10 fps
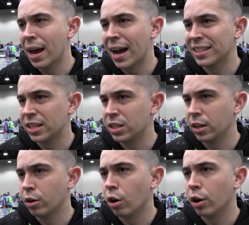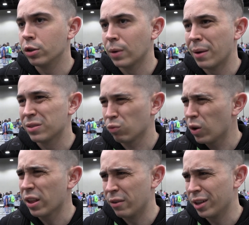access to cards when I was
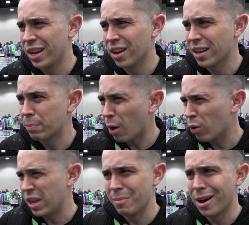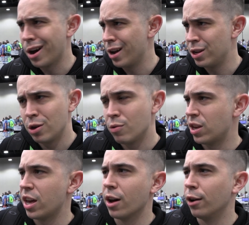really, really young, like Pokemon,
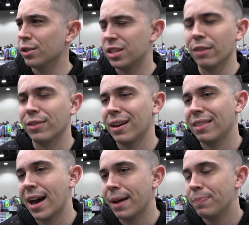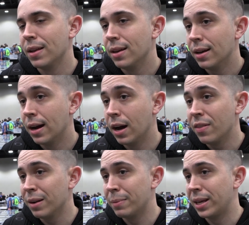Yu-Gi-Oh, stuff like that.
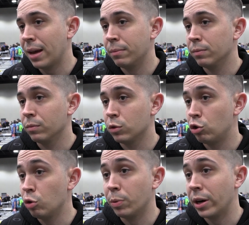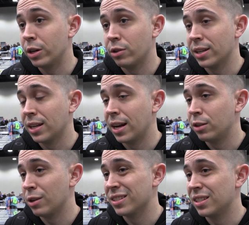And then it became super interested in
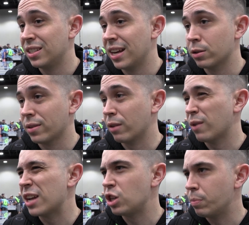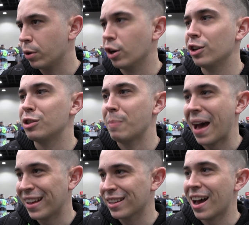2006 with like Reggie Bush,
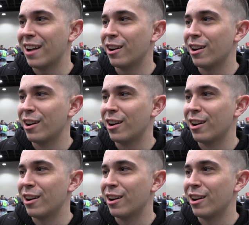Matt Liner.